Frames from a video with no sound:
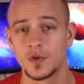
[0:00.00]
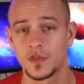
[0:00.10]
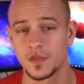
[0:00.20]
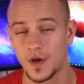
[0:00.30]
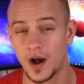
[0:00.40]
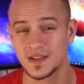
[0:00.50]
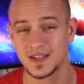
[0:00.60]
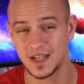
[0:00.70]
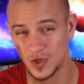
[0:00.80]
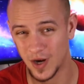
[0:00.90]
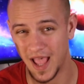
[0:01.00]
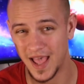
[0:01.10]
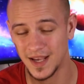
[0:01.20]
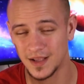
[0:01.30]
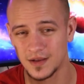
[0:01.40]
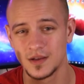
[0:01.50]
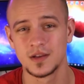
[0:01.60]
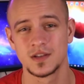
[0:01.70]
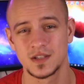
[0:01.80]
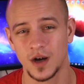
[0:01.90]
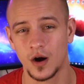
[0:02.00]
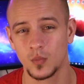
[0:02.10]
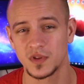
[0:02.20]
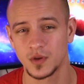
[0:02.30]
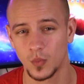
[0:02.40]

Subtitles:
the thoughts in your head start with the